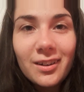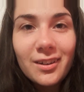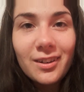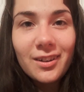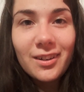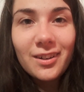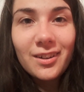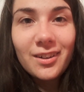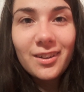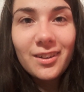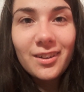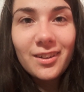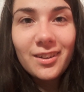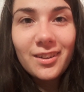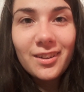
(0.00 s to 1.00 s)

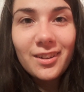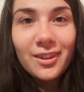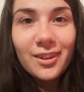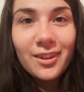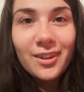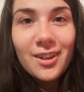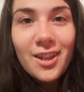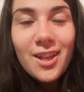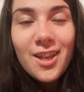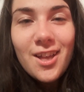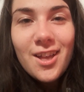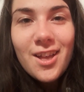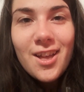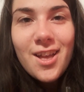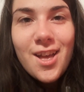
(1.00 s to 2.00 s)

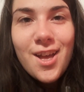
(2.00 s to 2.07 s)
No one is speaking in this clip.